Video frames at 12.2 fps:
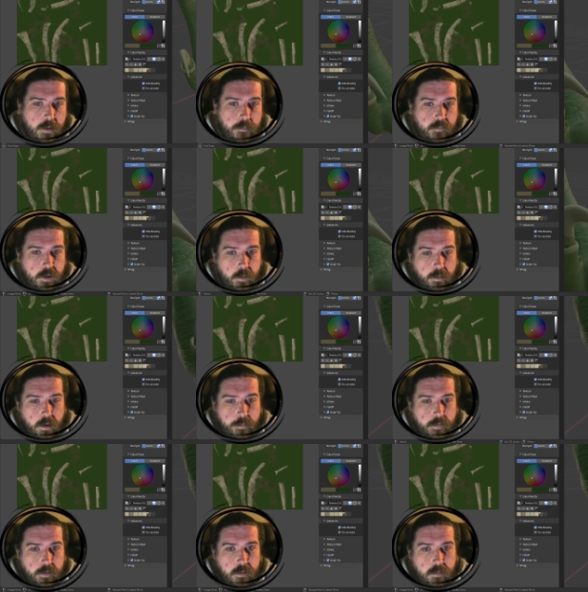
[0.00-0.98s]
Don't worry about
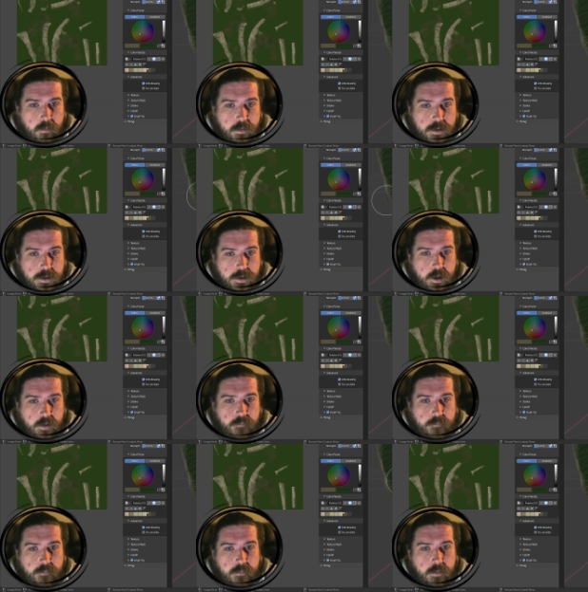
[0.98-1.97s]
the claws and stuff
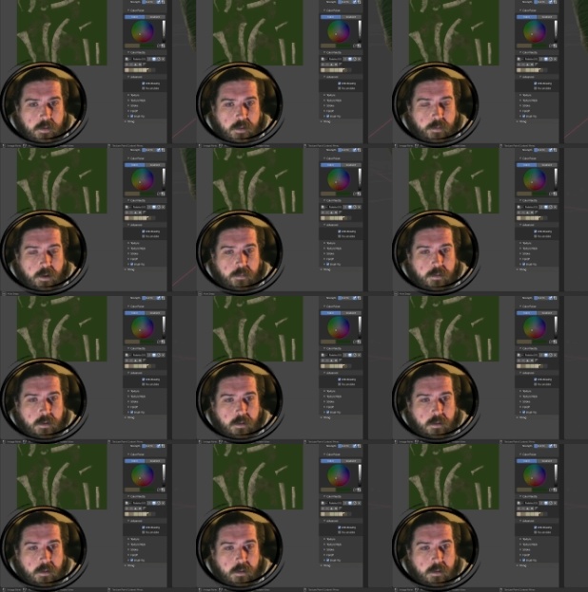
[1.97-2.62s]
at the moment.